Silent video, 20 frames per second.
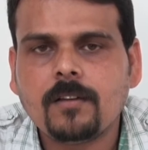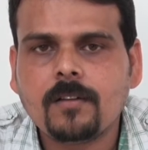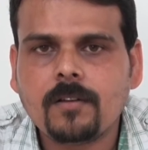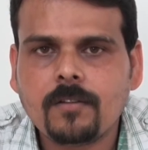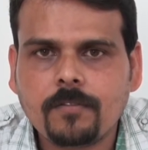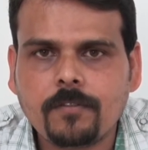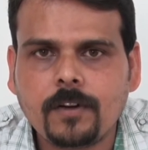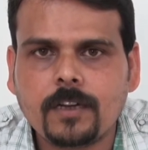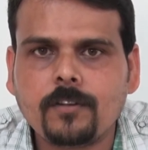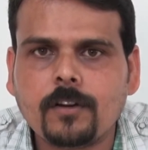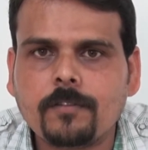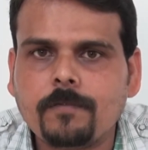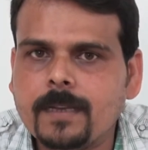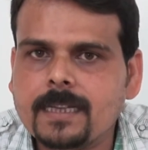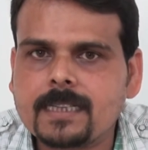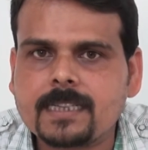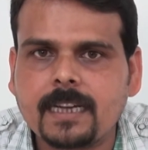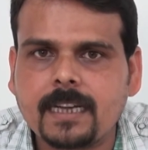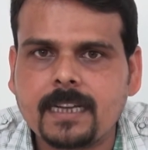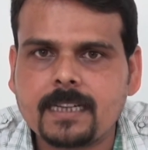For your
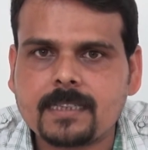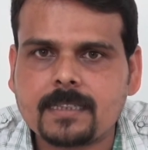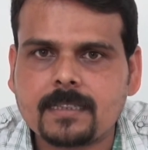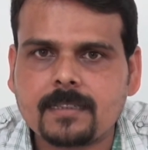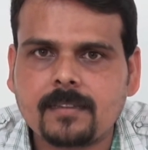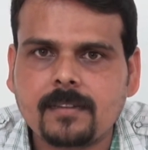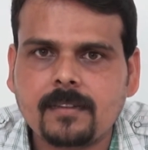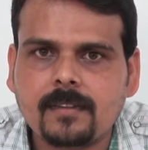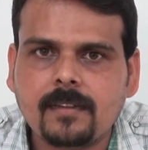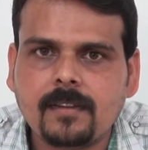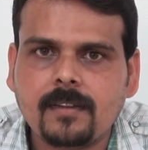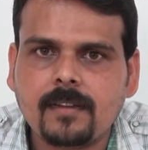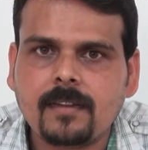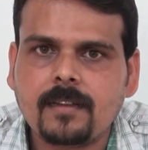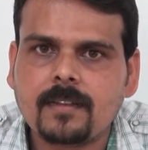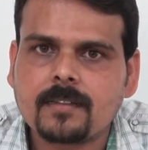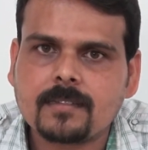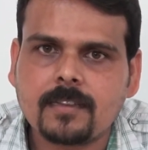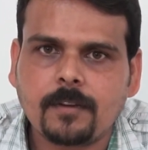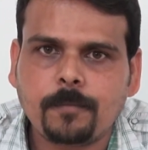business,
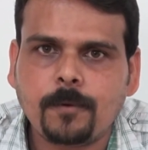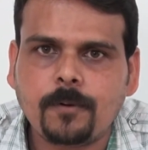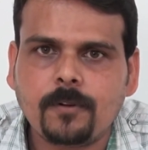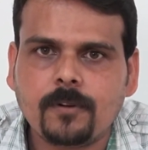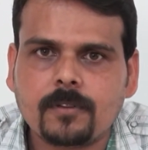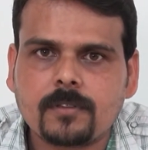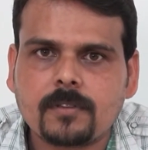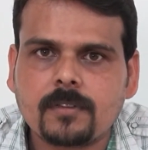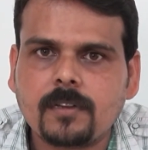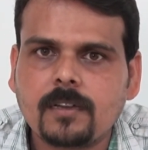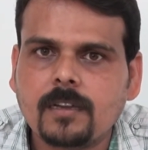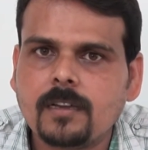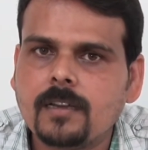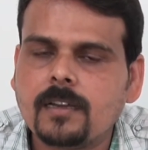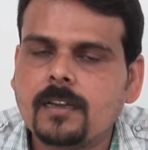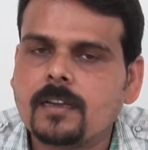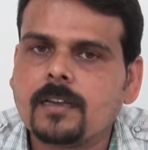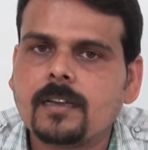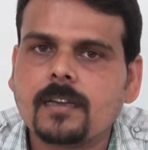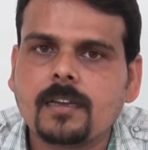suppose
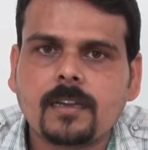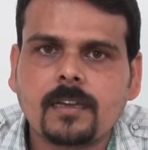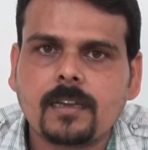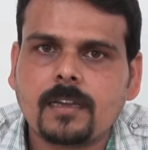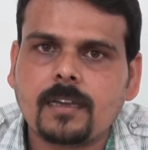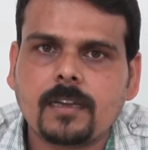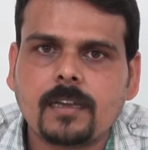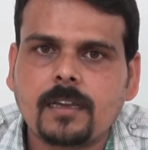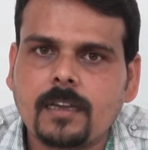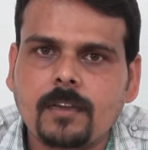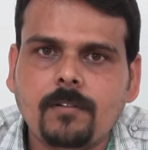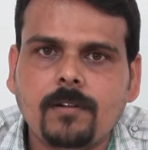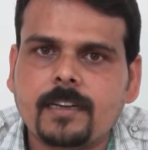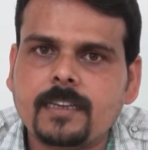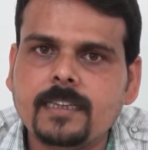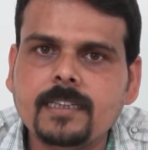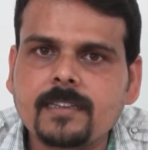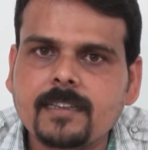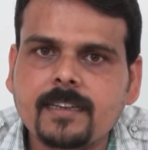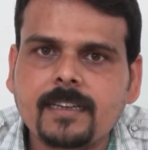you are
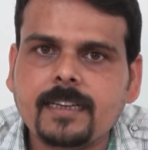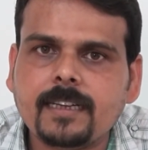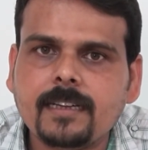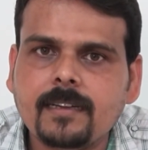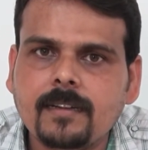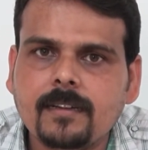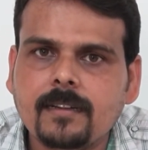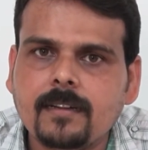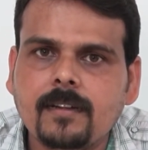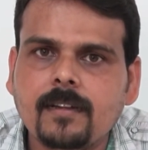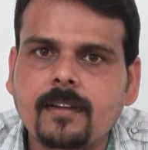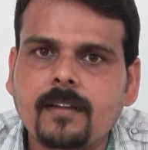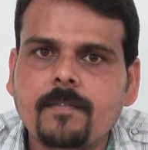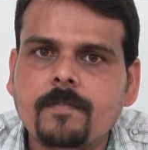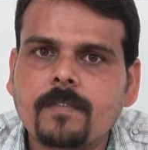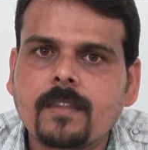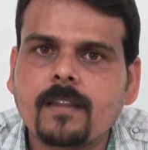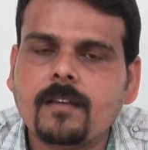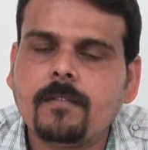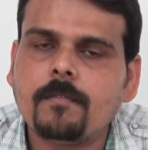incurring
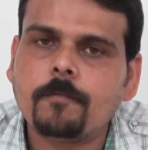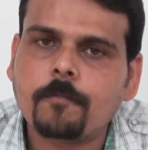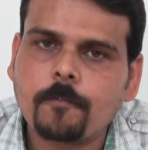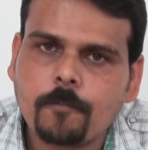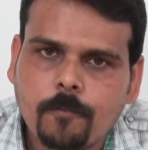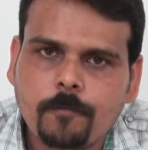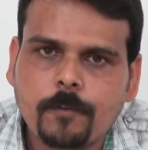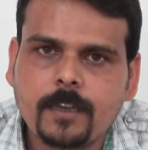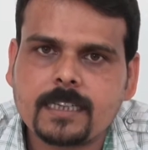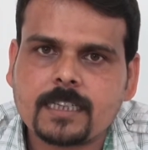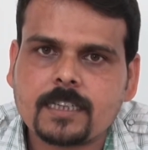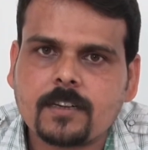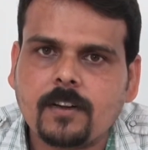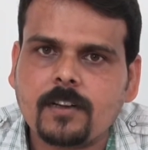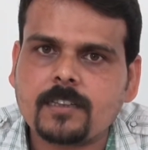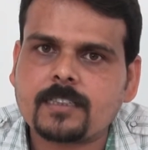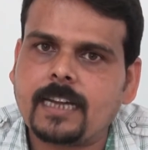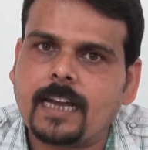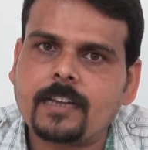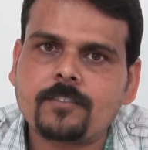fixed
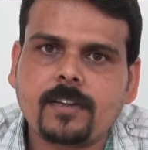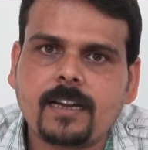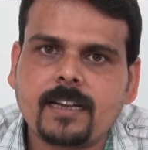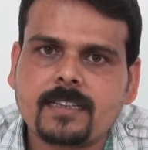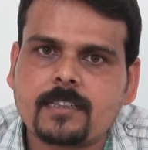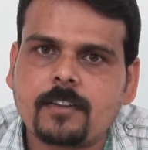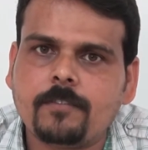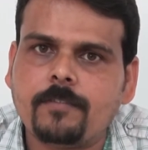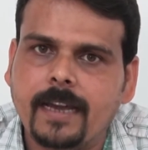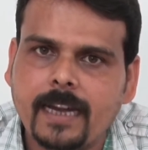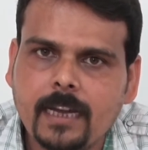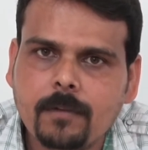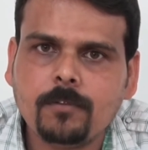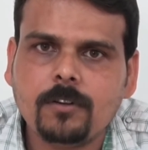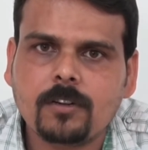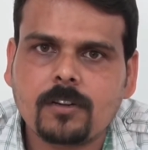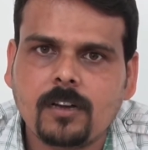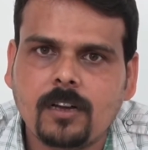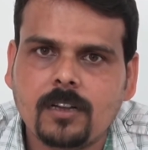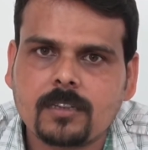cost as well as the variable
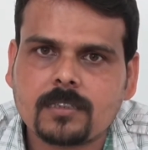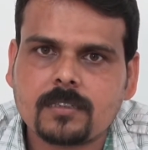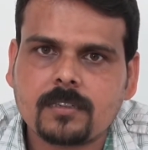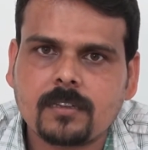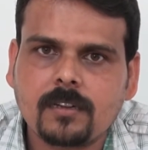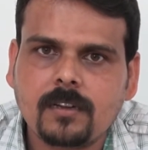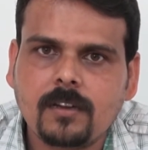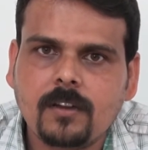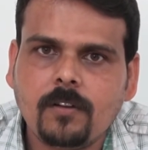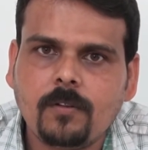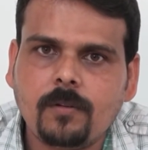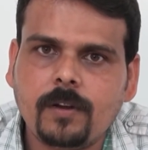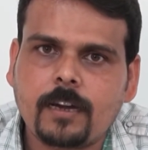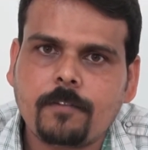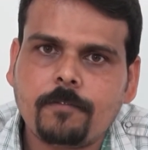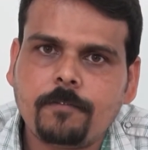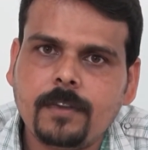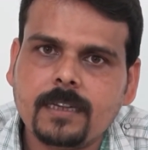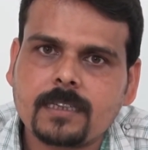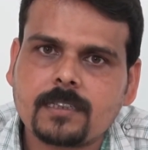cost, where
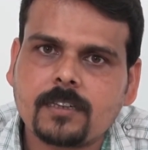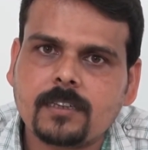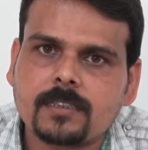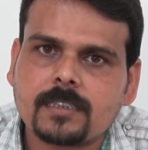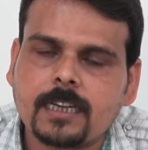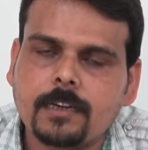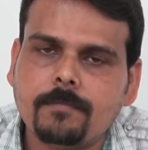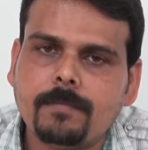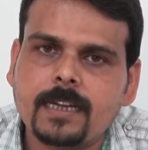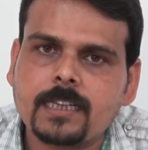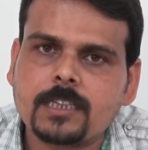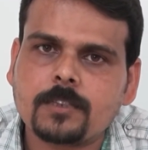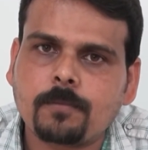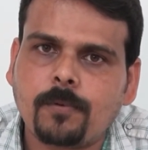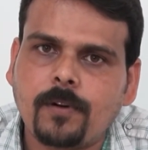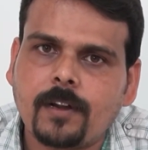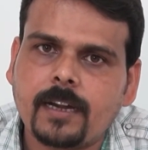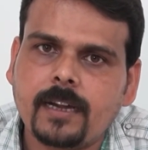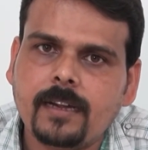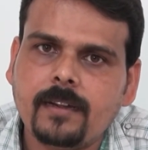fixed cost remains
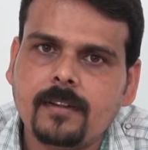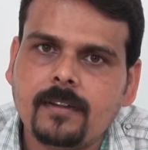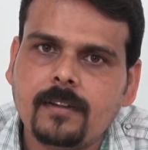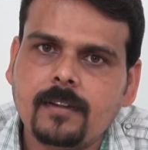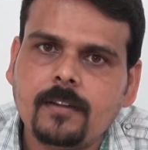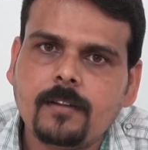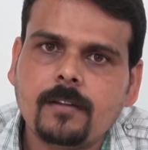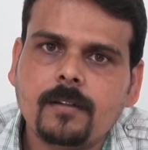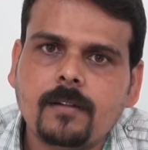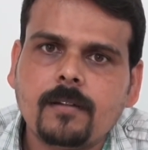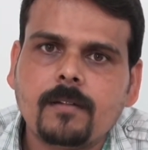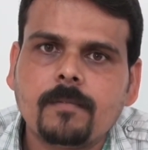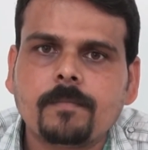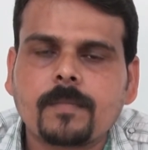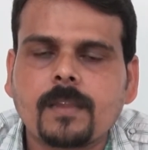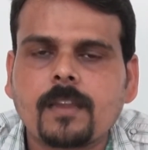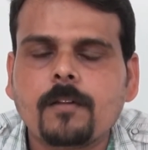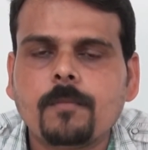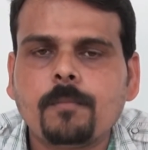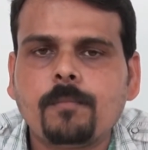for a
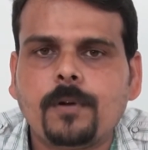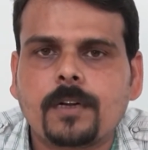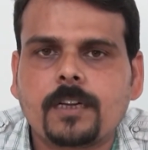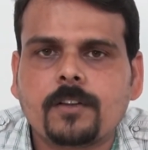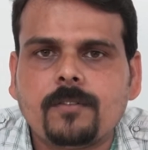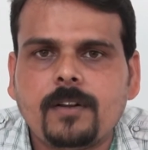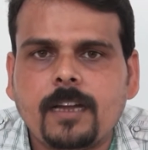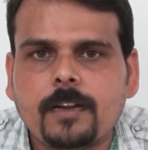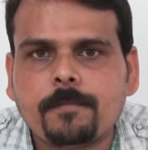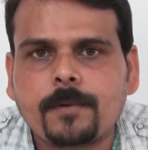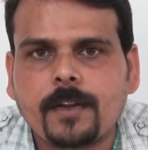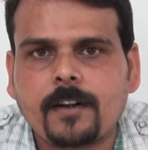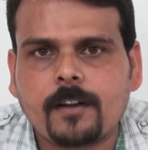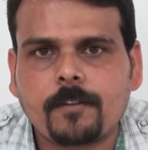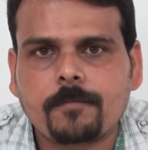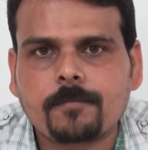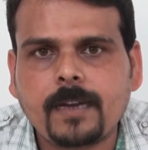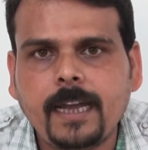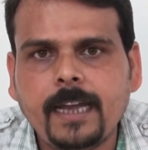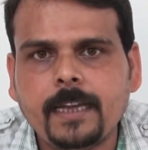particular period
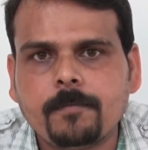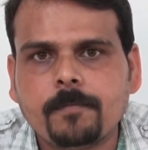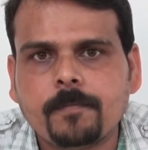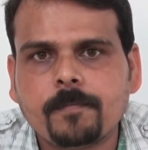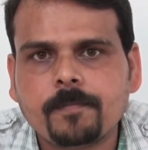of time,